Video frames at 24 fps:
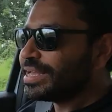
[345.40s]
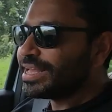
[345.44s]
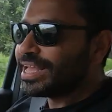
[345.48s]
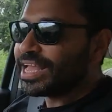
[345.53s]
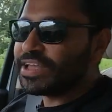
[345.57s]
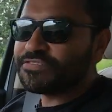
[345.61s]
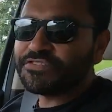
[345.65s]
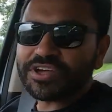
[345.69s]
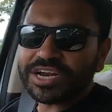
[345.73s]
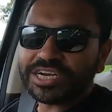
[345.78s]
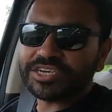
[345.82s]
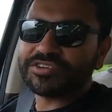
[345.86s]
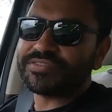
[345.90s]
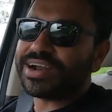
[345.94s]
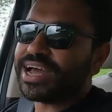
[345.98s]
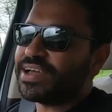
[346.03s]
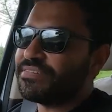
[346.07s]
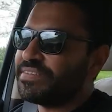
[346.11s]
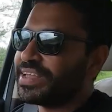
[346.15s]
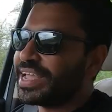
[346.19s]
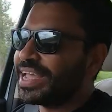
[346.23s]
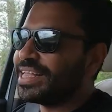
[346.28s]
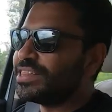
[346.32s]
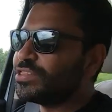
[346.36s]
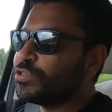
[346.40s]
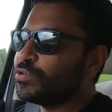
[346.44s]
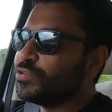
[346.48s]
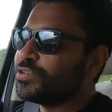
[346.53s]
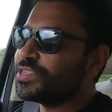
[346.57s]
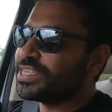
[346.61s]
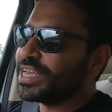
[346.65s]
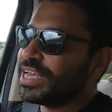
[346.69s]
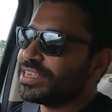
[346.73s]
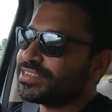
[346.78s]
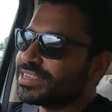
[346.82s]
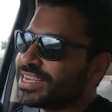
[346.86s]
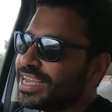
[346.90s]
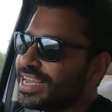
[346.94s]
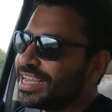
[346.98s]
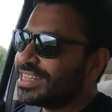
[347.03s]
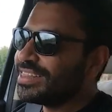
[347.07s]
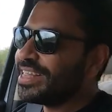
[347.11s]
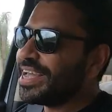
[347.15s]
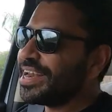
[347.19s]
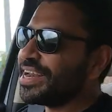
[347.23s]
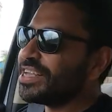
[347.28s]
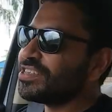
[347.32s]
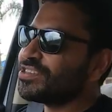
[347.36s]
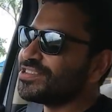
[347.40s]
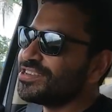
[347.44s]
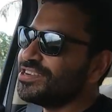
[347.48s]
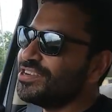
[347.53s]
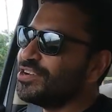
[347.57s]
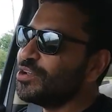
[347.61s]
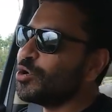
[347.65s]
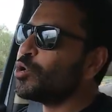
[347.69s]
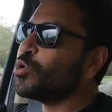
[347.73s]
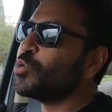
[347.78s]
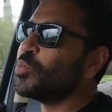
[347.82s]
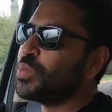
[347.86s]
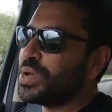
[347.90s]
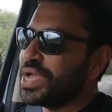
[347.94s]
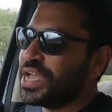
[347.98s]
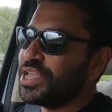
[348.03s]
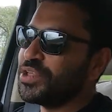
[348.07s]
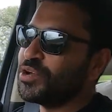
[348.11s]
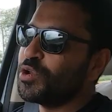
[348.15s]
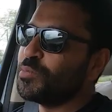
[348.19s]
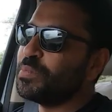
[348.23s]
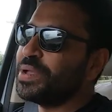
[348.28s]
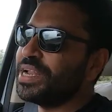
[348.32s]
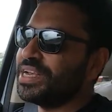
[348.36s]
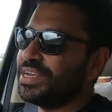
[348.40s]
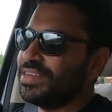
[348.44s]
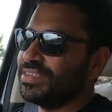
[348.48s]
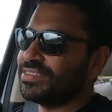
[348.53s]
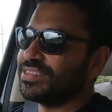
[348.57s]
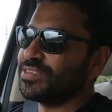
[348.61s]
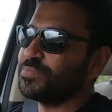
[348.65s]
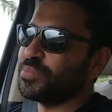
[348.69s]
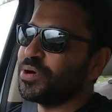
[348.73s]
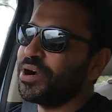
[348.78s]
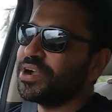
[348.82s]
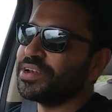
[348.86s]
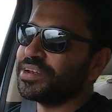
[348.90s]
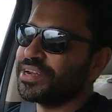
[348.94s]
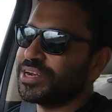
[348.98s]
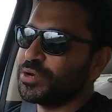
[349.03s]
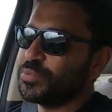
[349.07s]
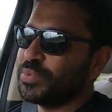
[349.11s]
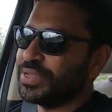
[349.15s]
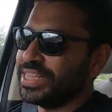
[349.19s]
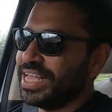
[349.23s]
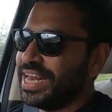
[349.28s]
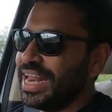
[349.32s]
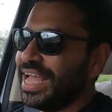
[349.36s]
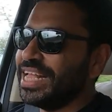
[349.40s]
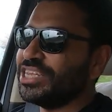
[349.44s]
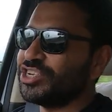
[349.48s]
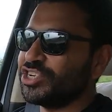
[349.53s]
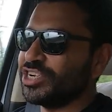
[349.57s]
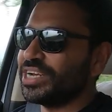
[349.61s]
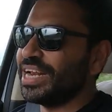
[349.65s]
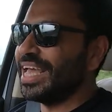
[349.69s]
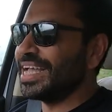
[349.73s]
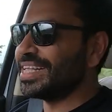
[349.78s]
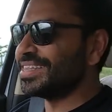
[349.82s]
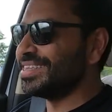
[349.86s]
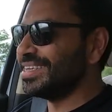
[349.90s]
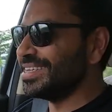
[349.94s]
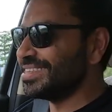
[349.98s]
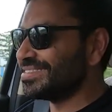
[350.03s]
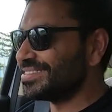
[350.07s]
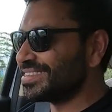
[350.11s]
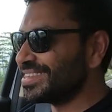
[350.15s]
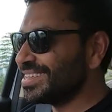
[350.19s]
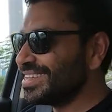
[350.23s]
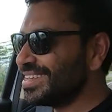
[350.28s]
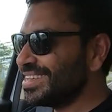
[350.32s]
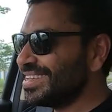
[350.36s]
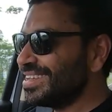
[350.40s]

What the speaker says: If you're a driving enthusiast, there is no way you'll be disappointed with an engine like this.